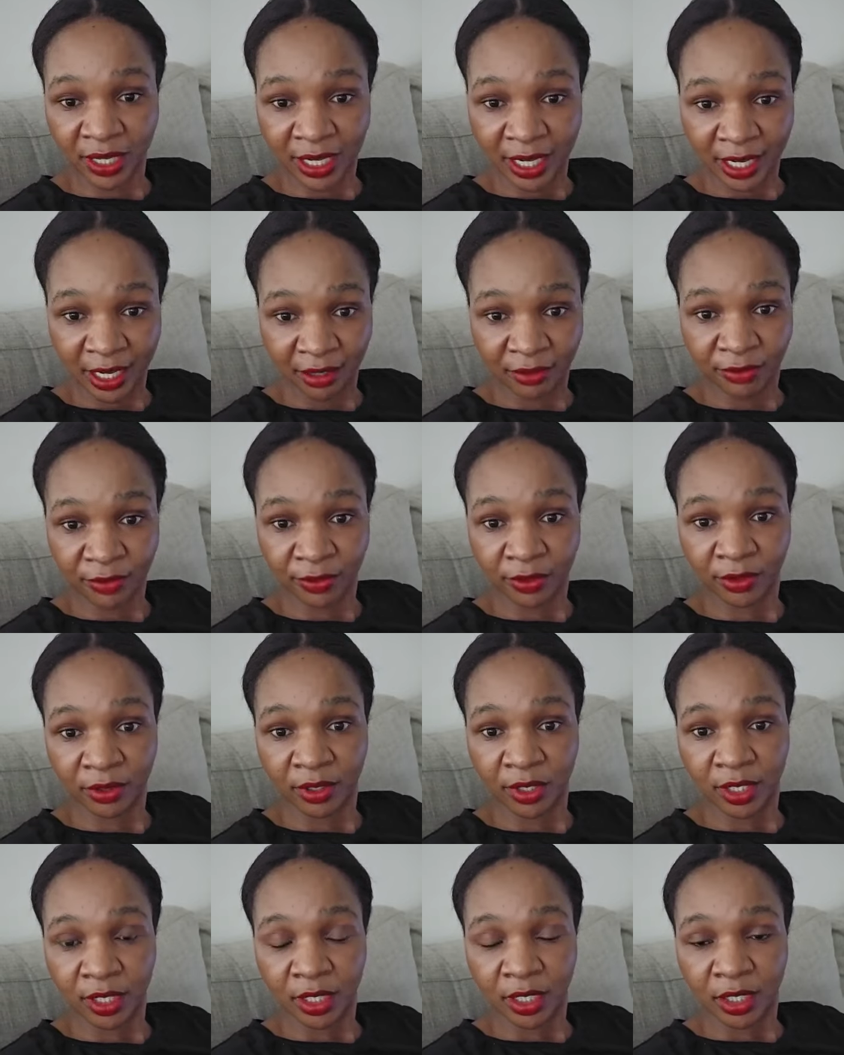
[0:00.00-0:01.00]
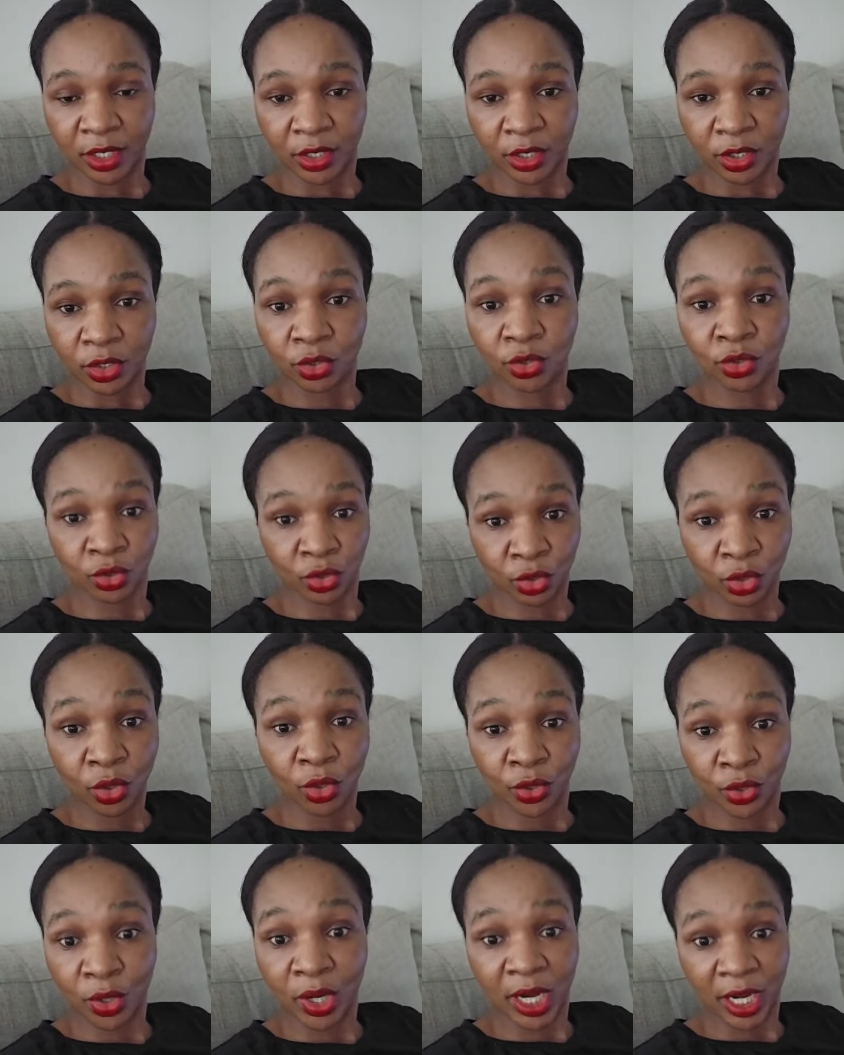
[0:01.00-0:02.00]
careful.
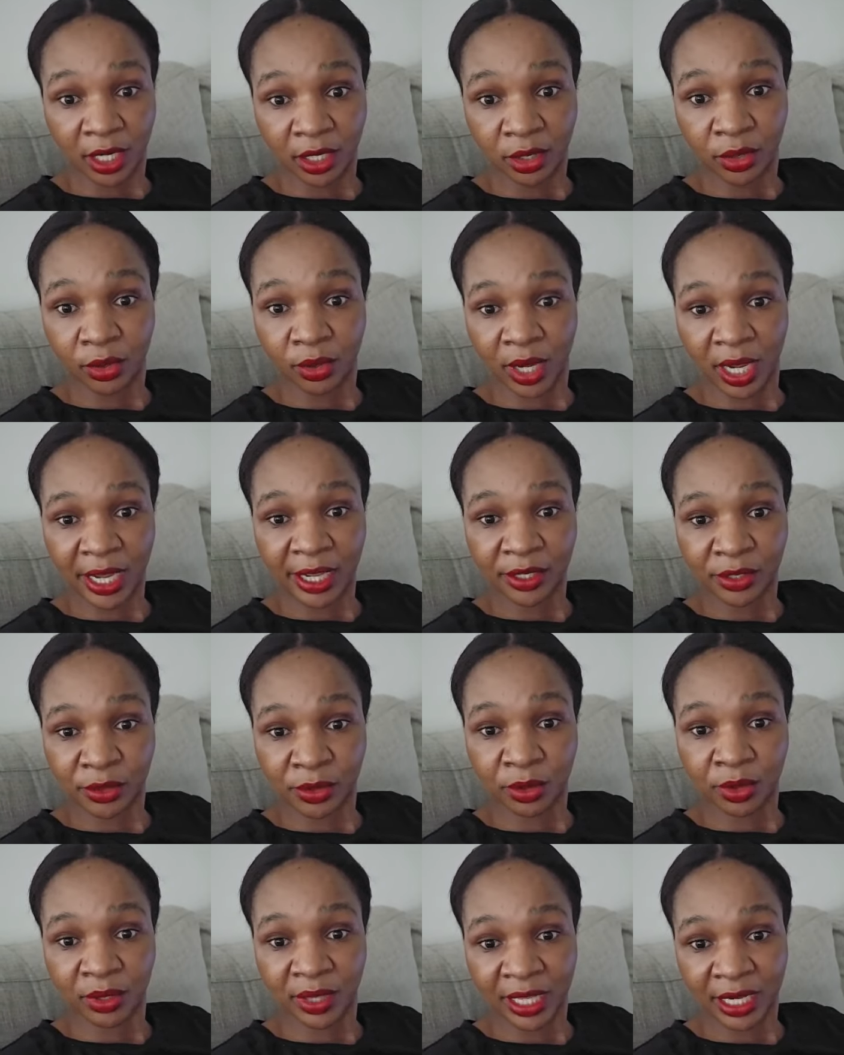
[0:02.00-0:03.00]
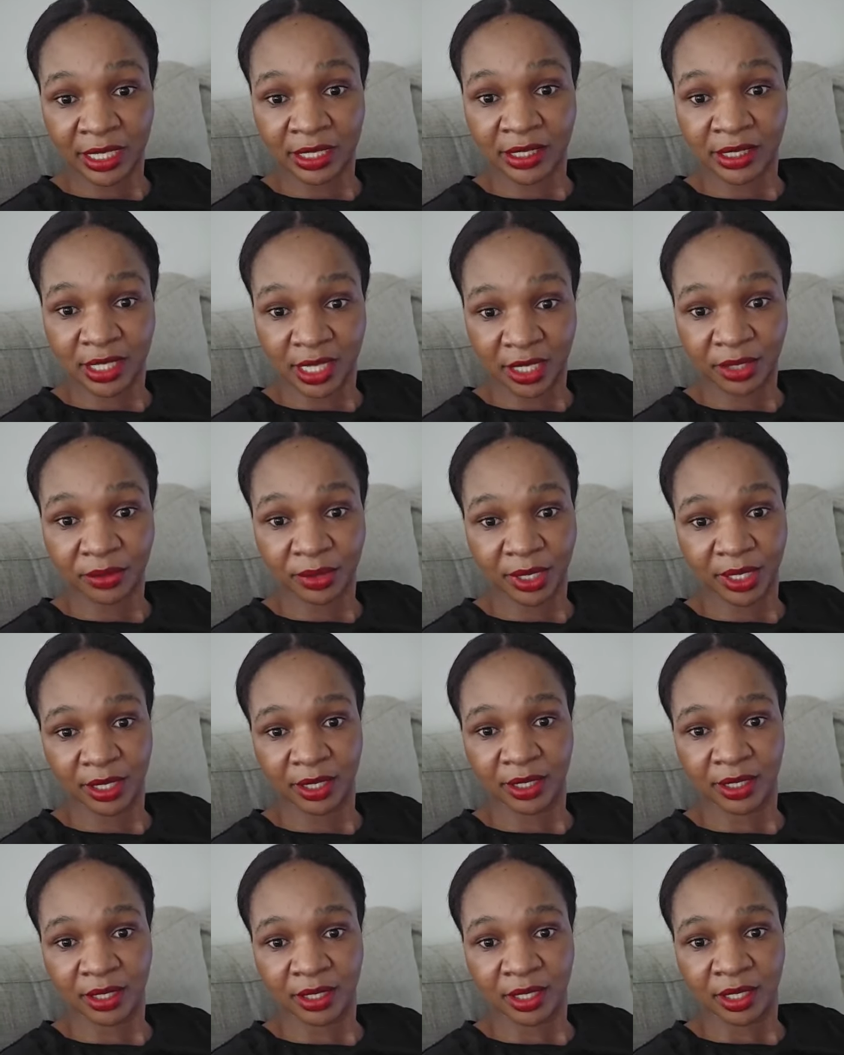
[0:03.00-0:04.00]
You can know a school that is genuine,
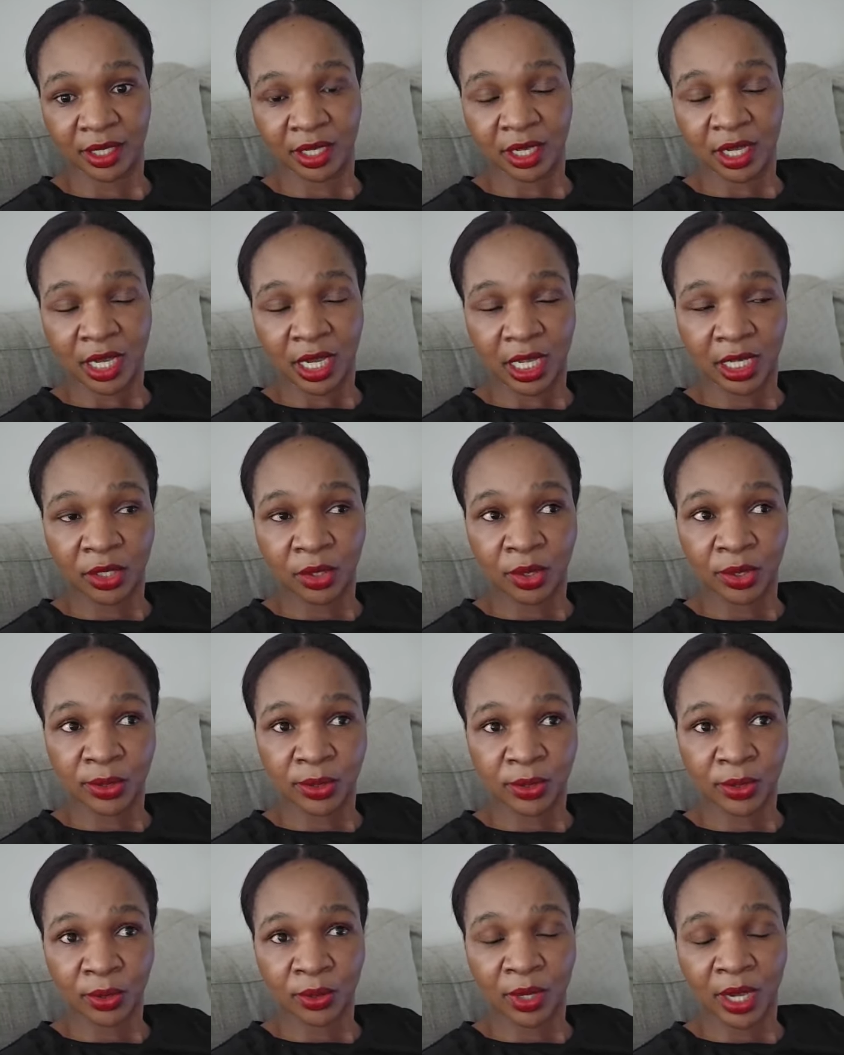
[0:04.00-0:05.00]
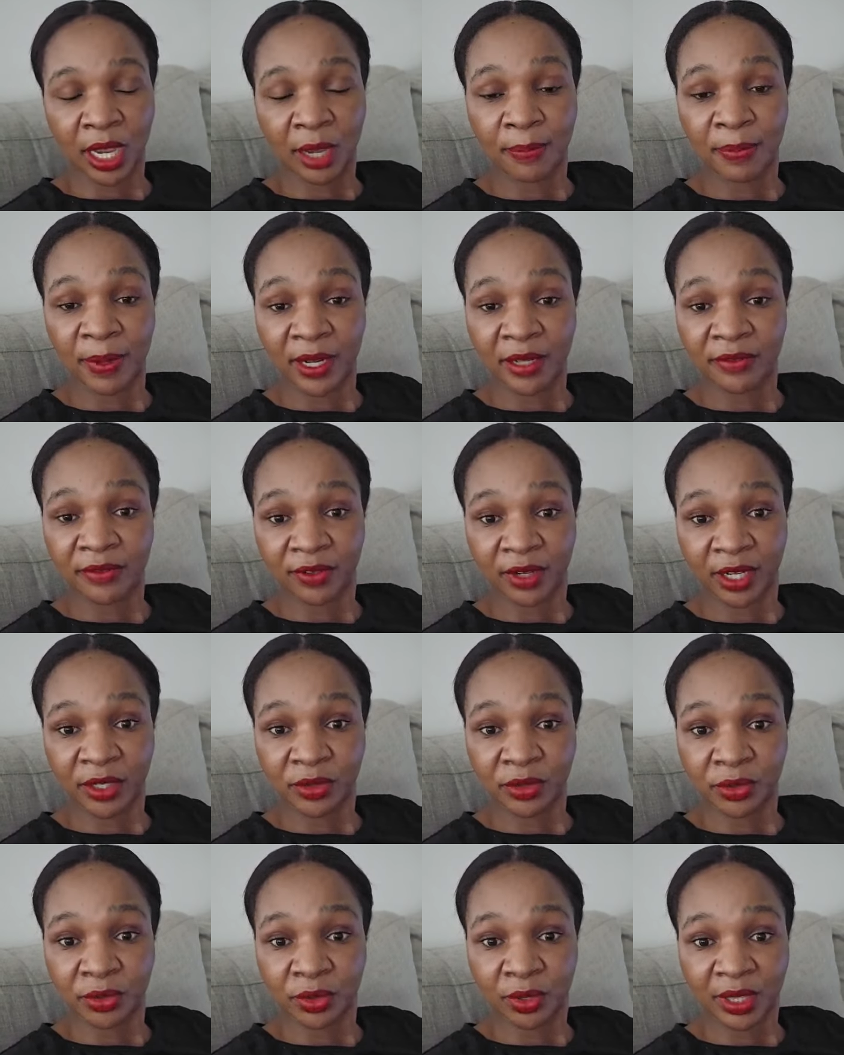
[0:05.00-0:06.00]
and also apply for a
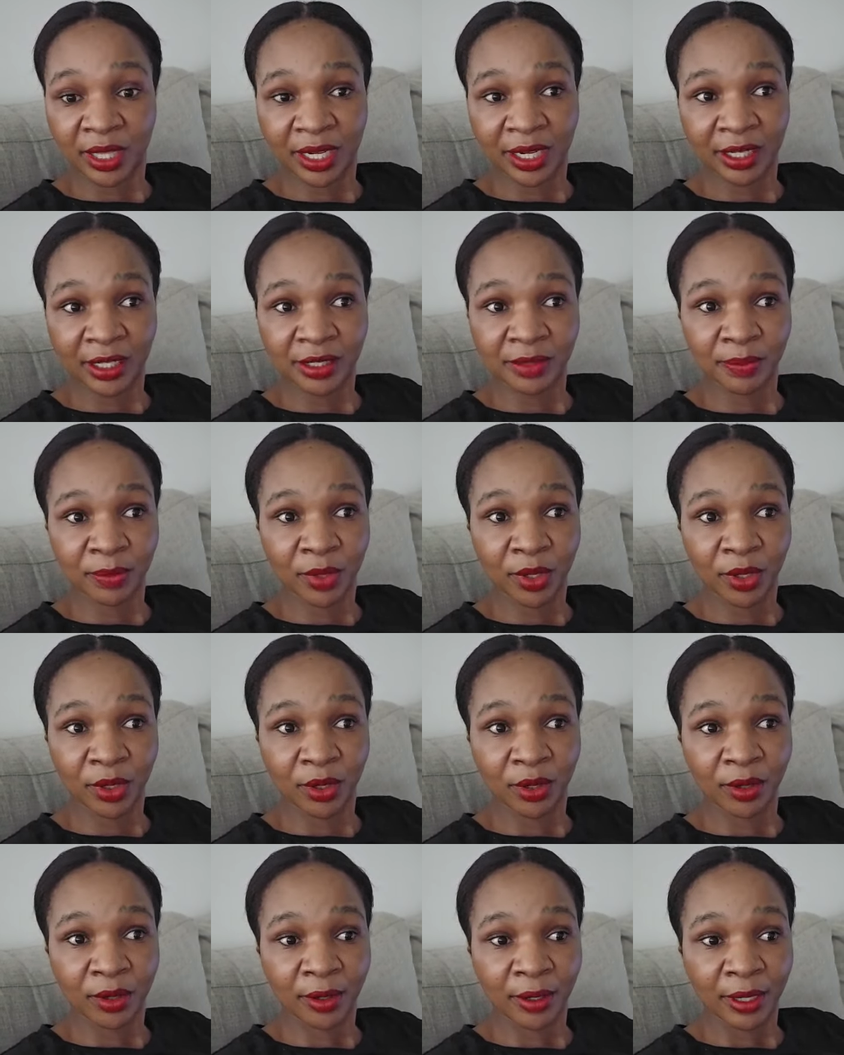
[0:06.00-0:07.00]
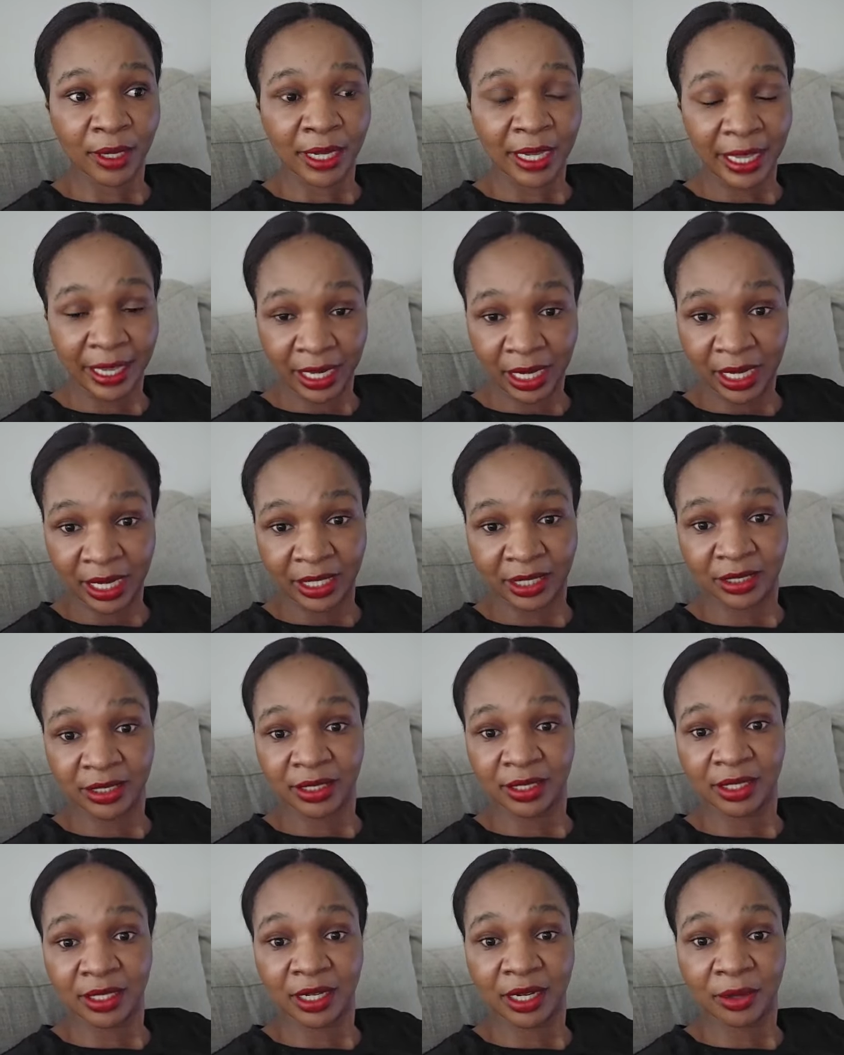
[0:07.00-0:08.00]
school that is more
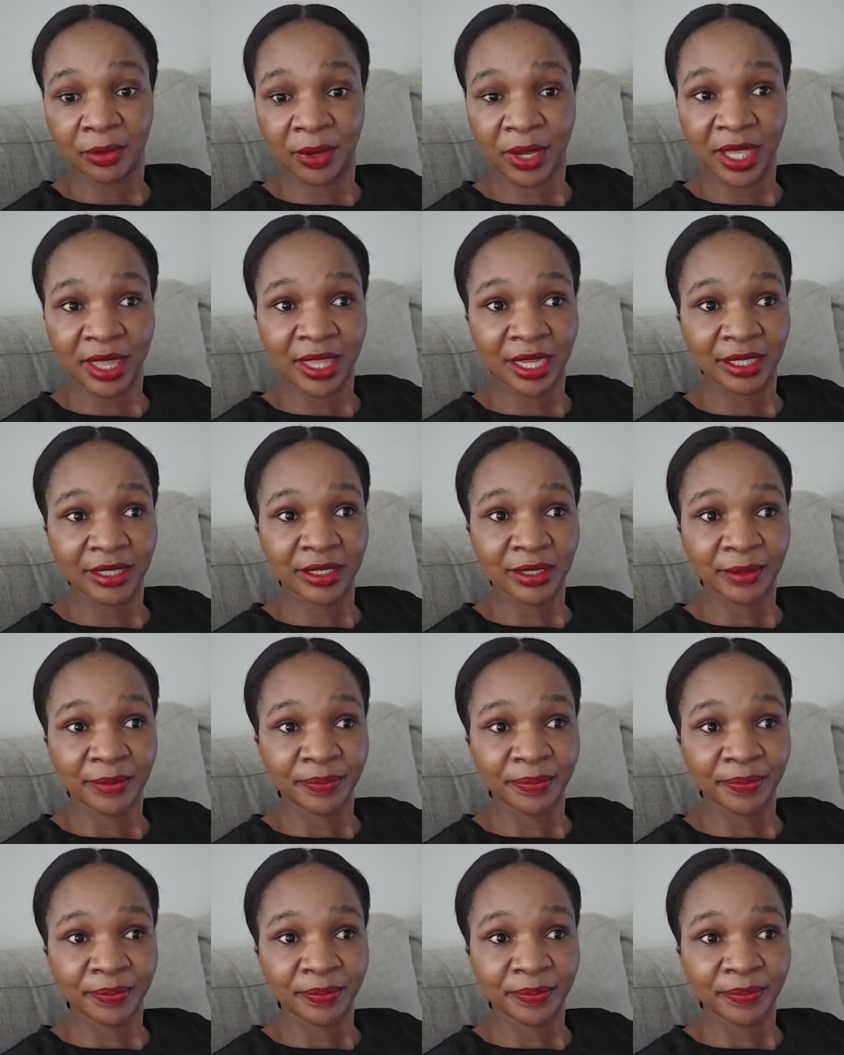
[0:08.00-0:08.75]
elite, in a way that